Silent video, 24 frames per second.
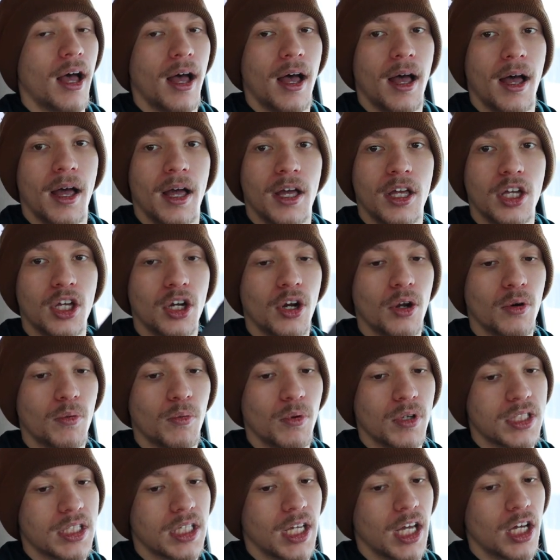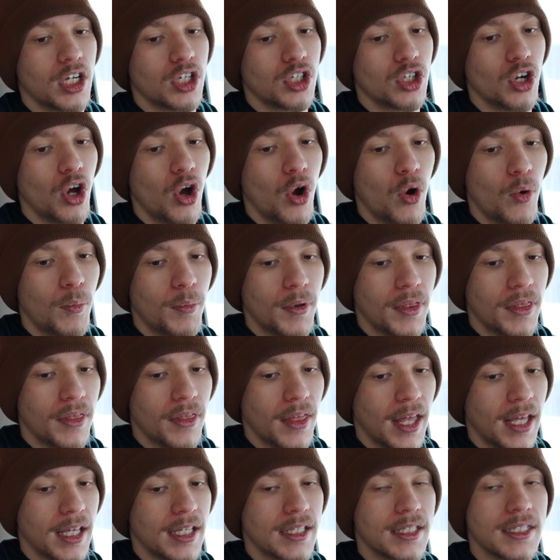uh, you know, once again, open
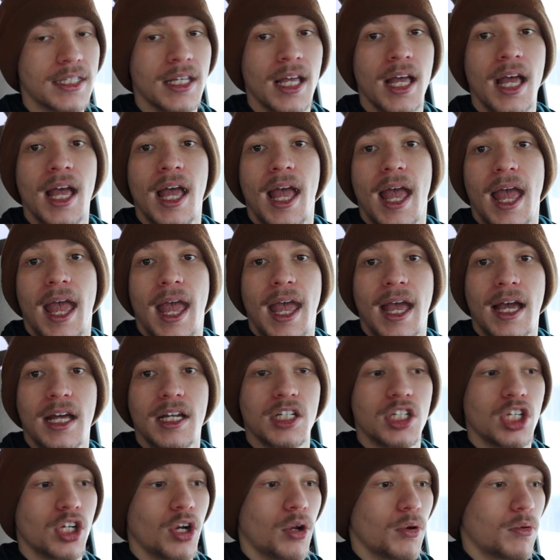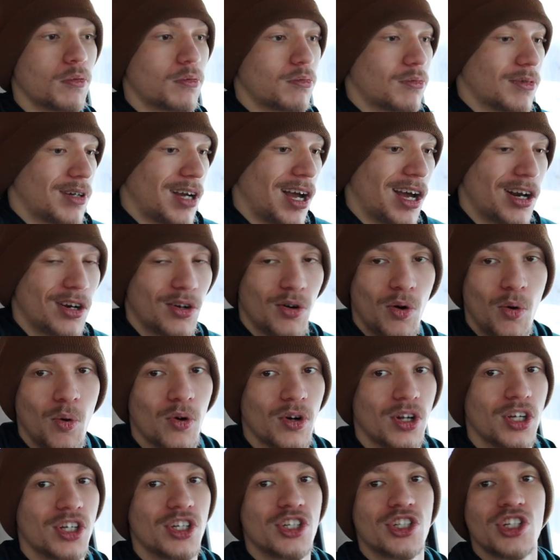things and, you know, cut
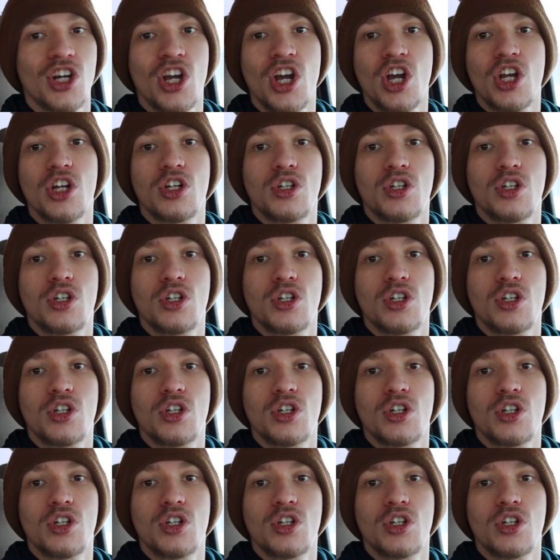cordage,